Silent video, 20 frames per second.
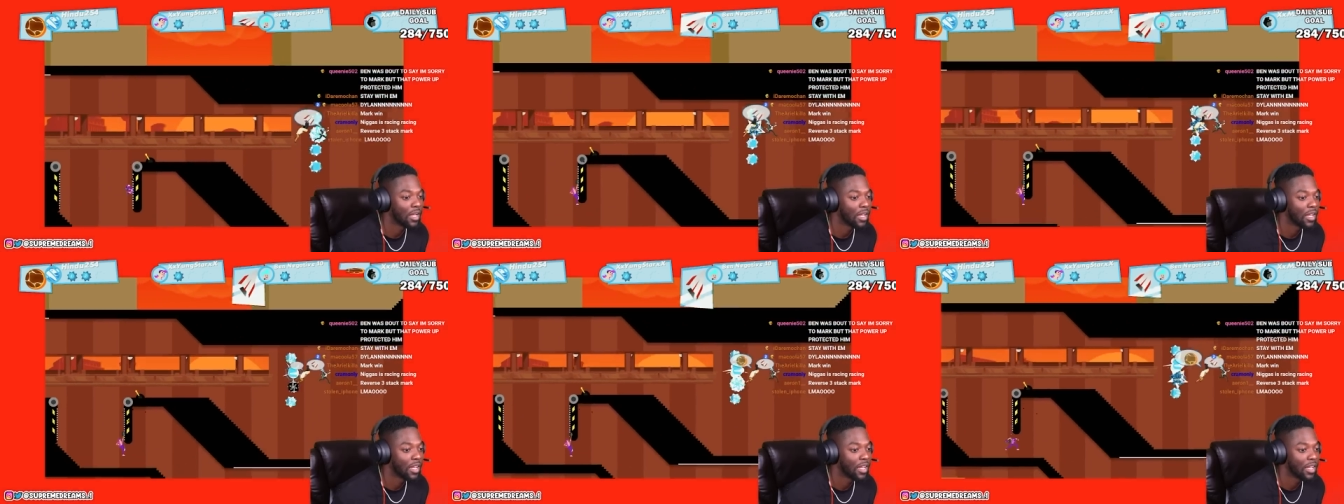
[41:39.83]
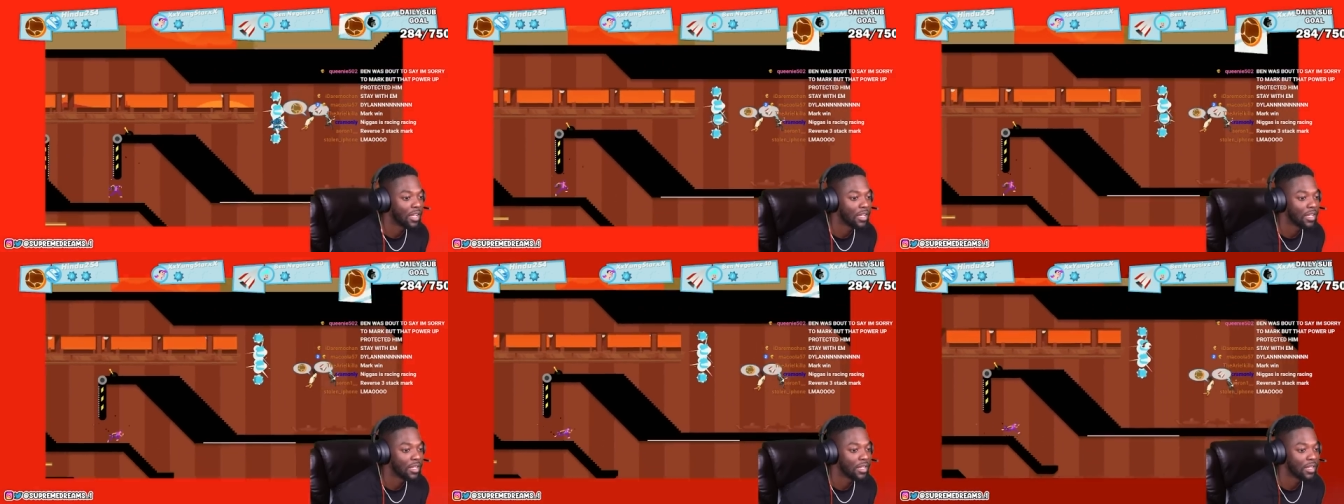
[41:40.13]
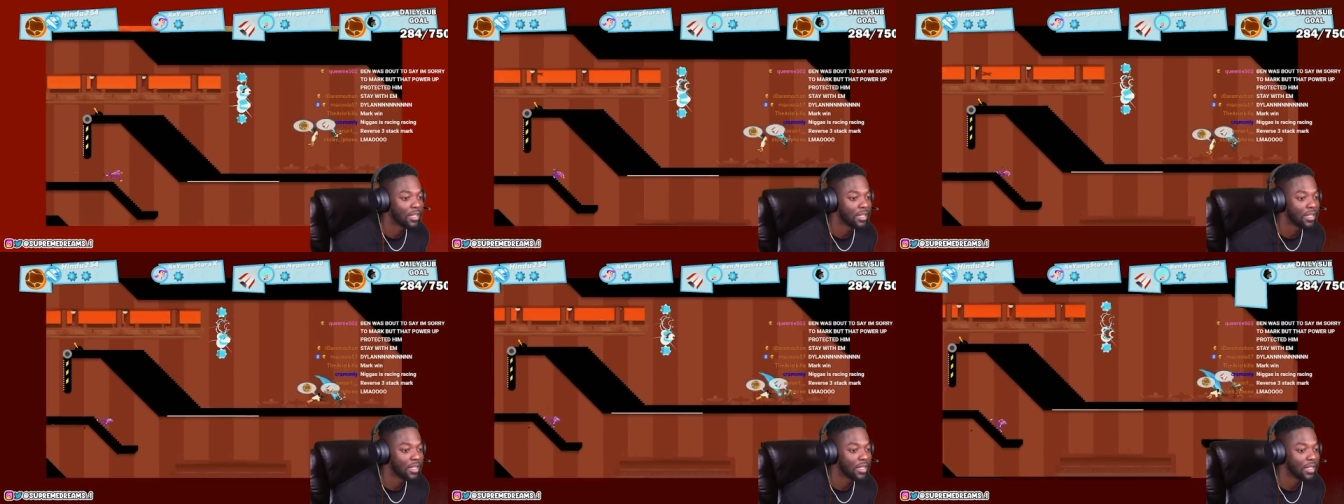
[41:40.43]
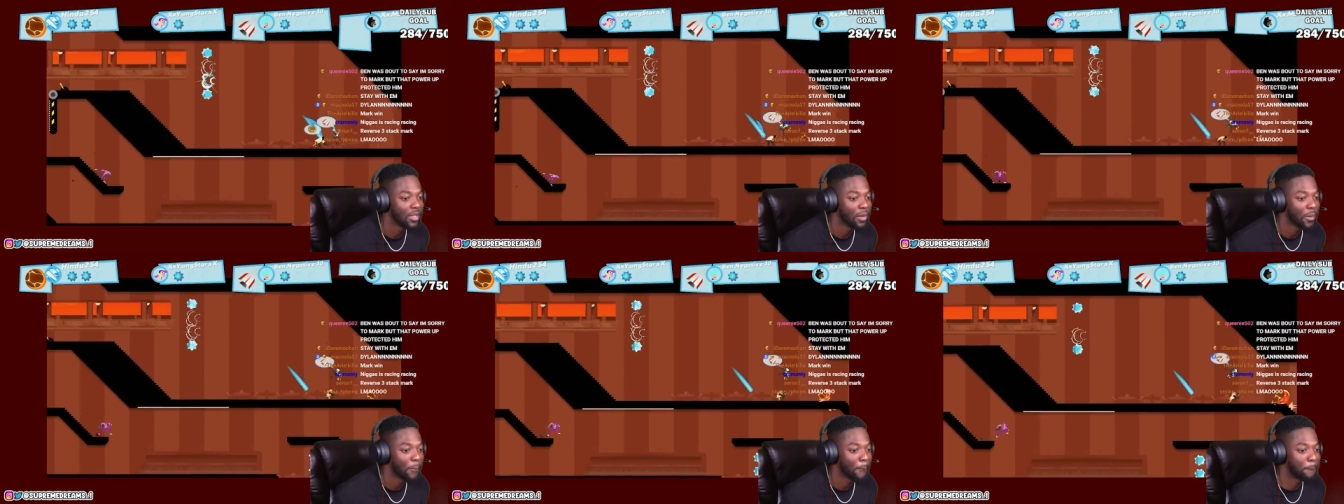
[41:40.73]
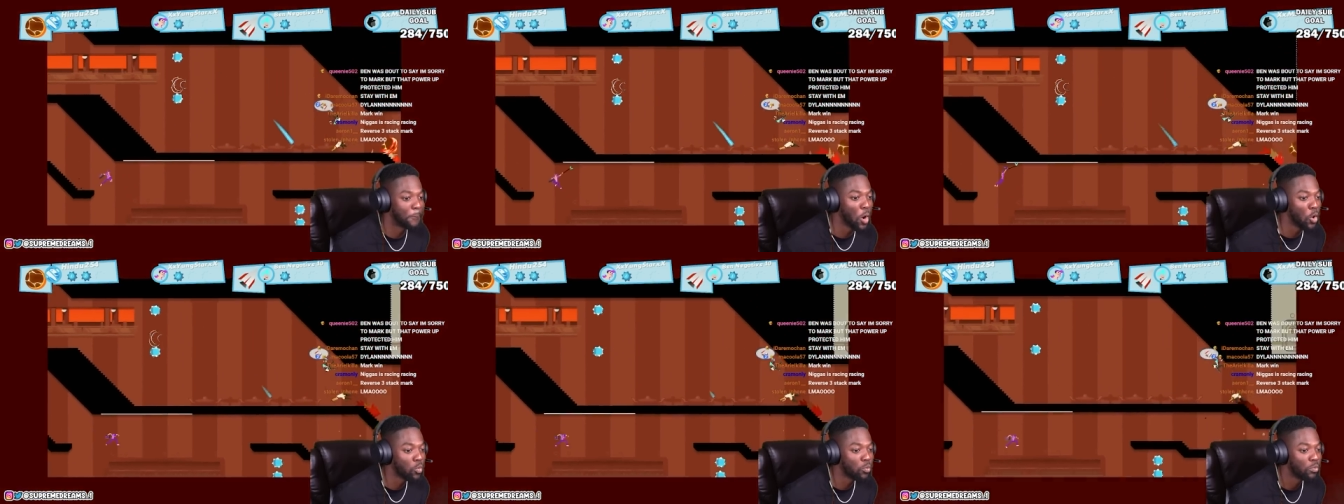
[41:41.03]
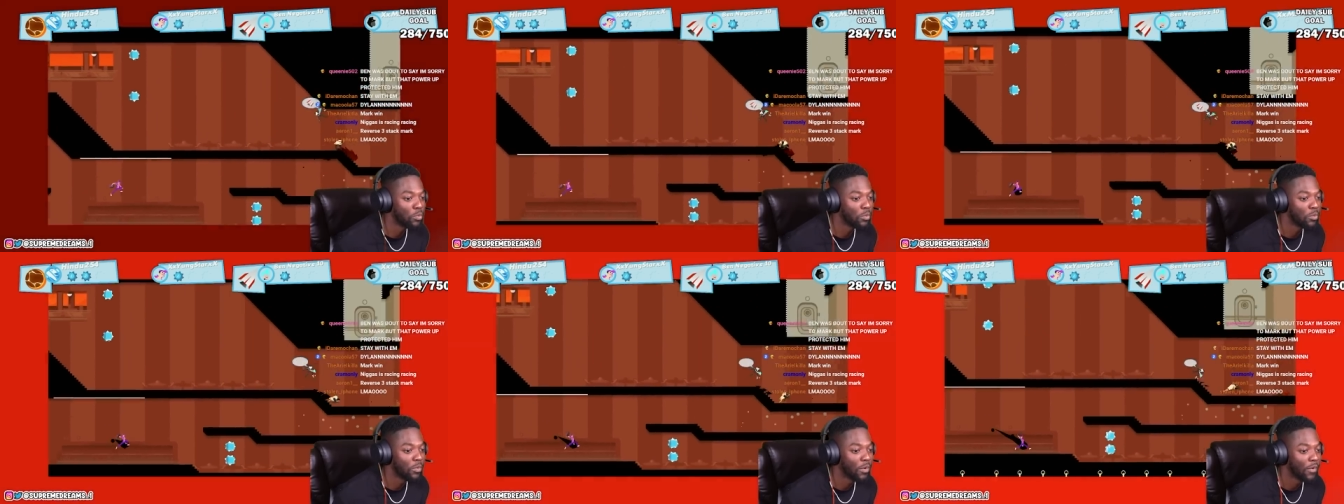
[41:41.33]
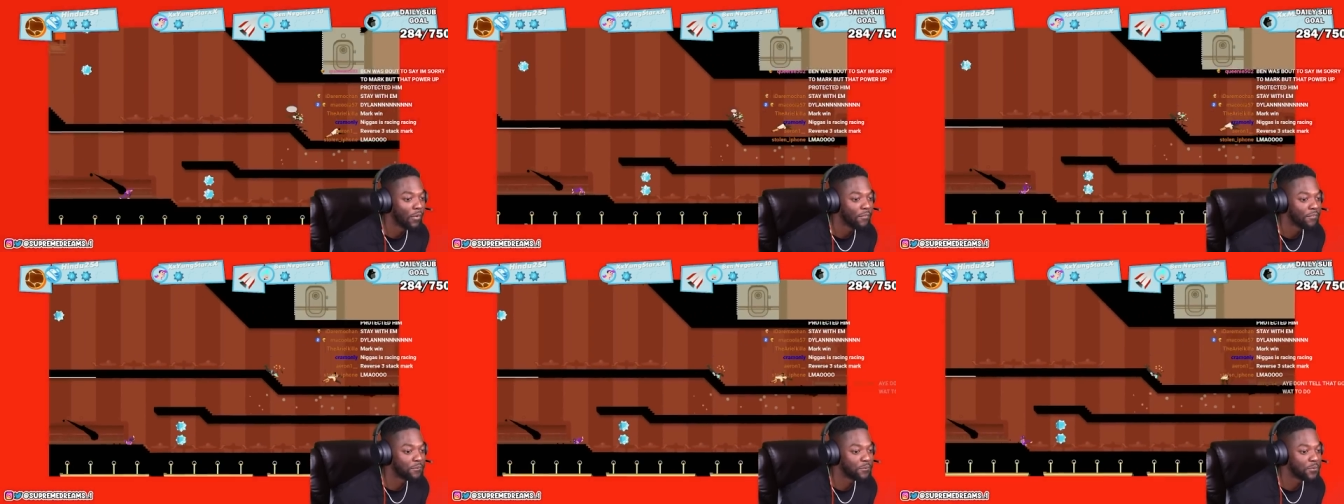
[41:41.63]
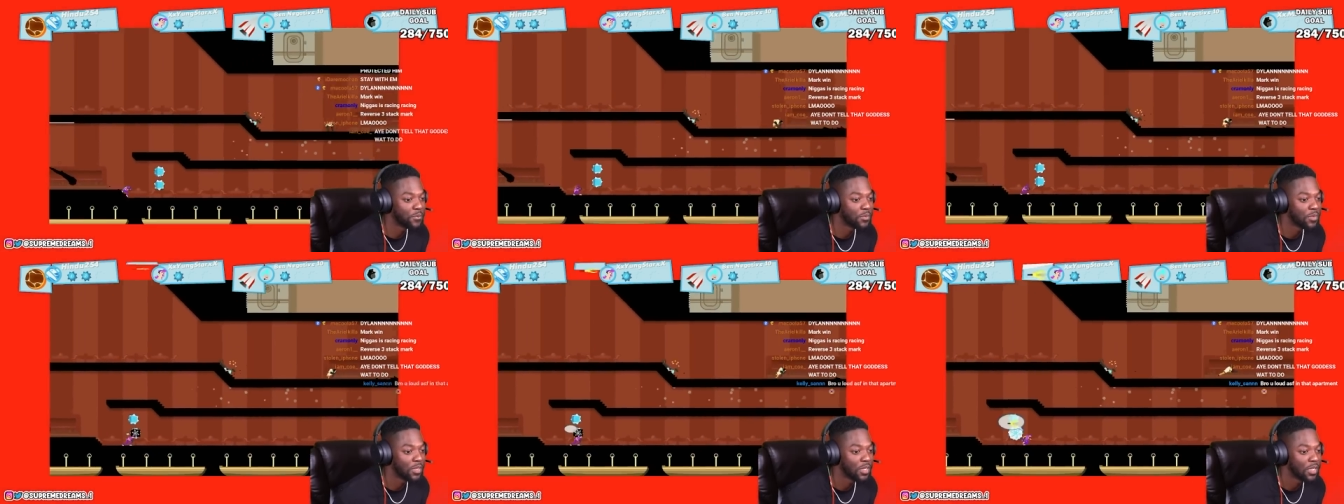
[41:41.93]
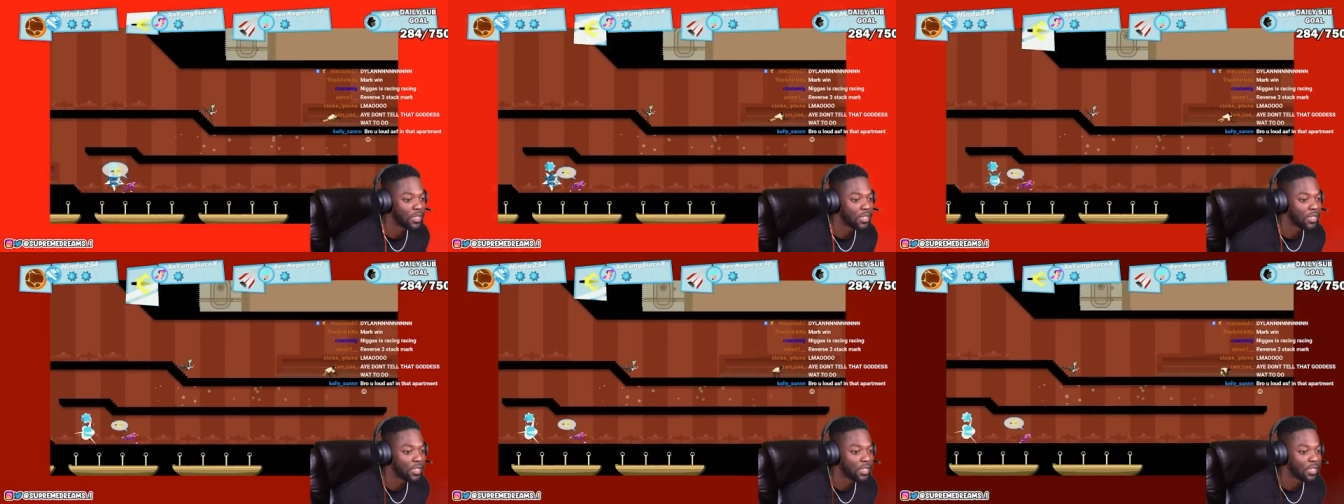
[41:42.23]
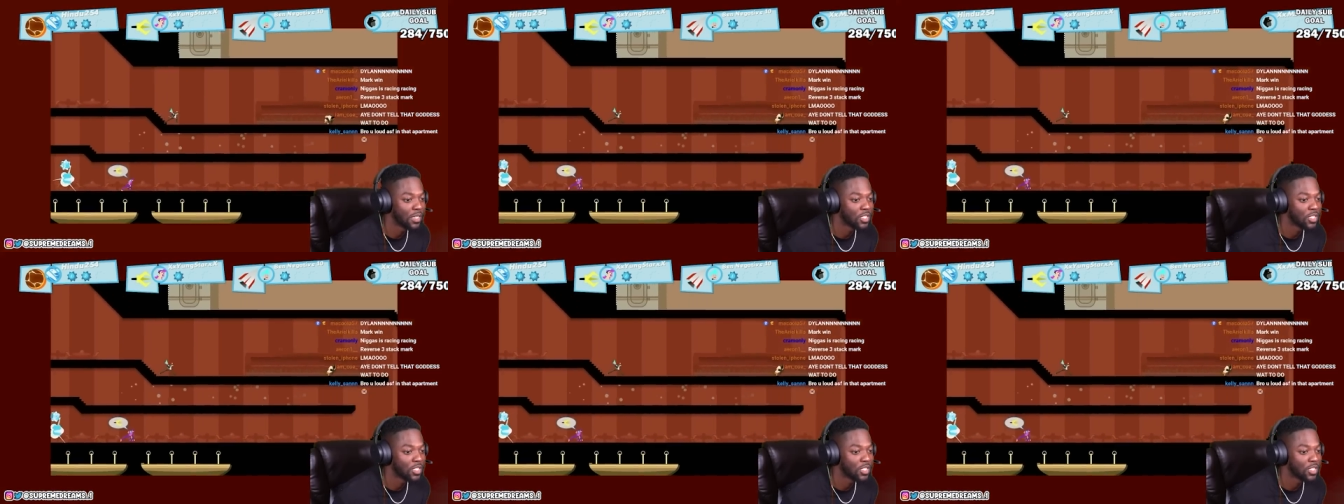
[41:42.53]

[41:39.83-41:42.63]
Come on, give me a good one. Fuck. Yo.